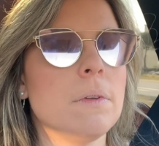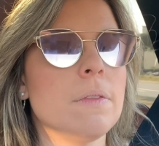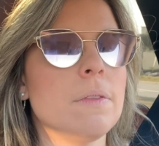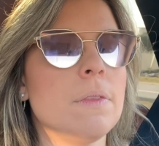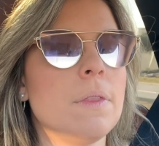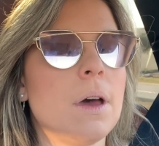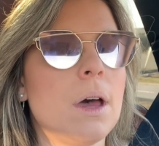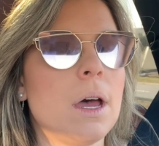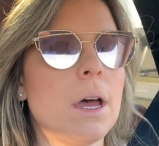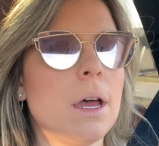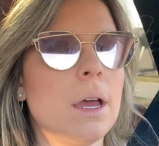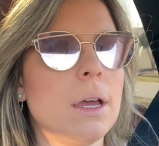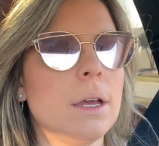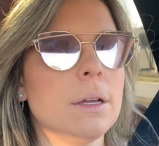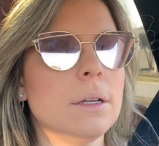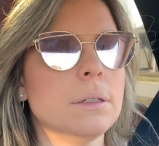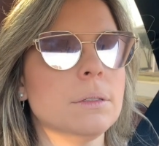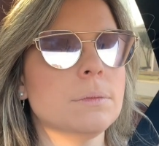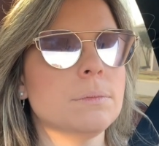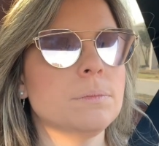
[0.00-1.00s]

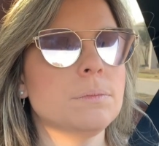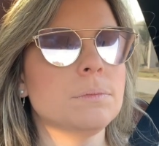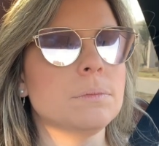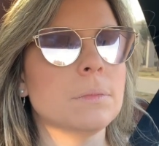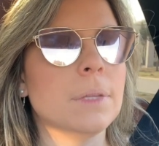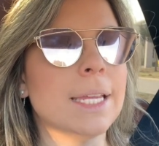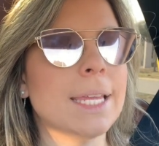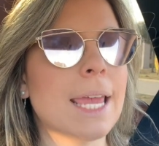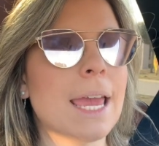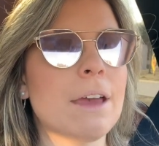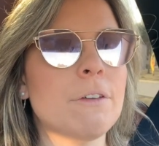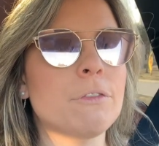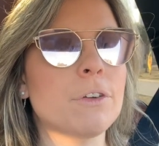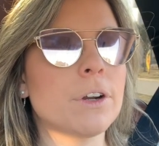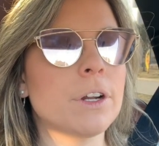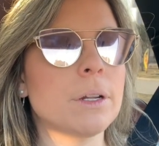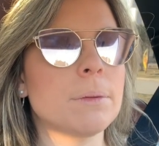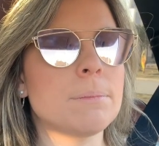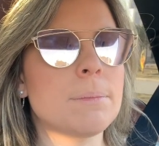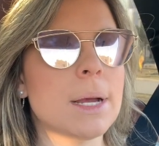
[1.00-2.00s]
the like
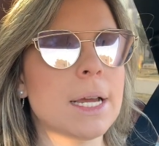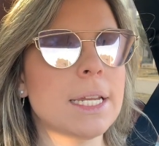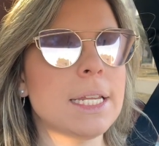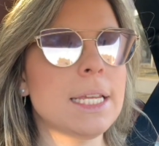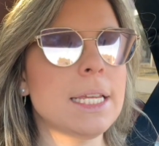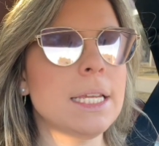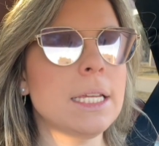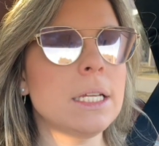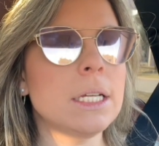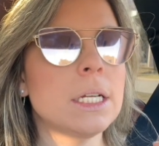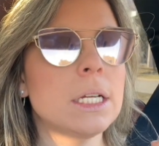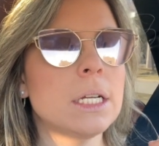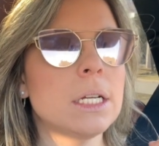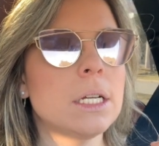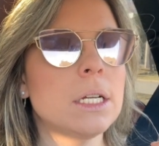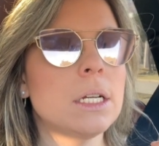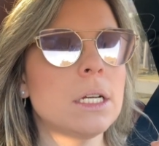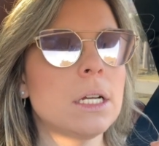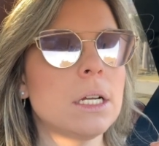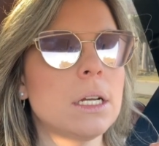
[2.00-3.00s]
effort and money.
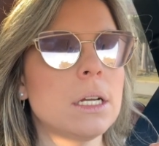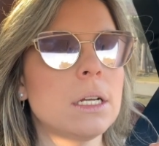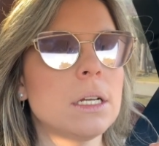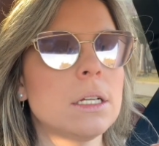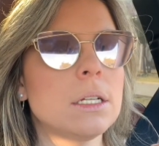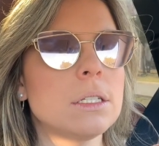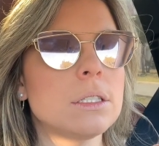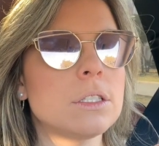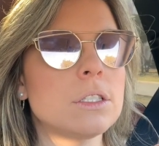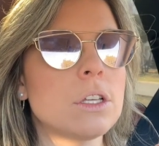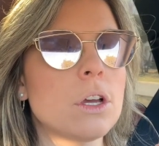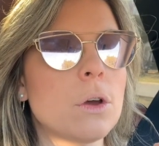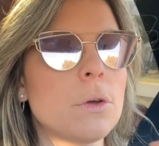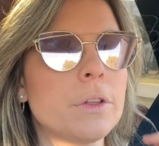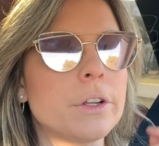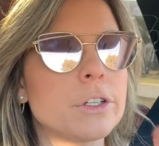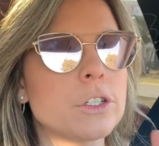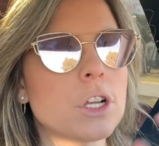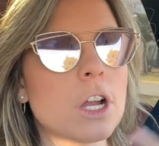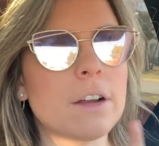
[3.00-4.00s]
So
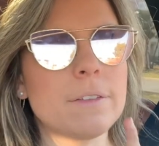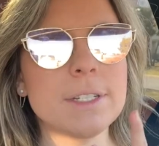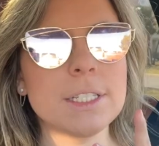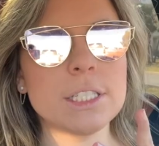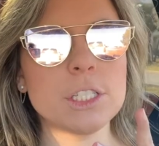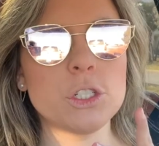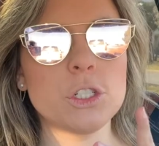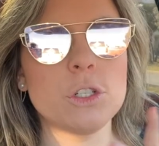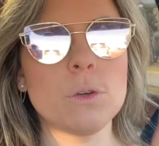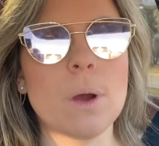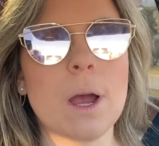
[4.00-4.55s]
there's obviously two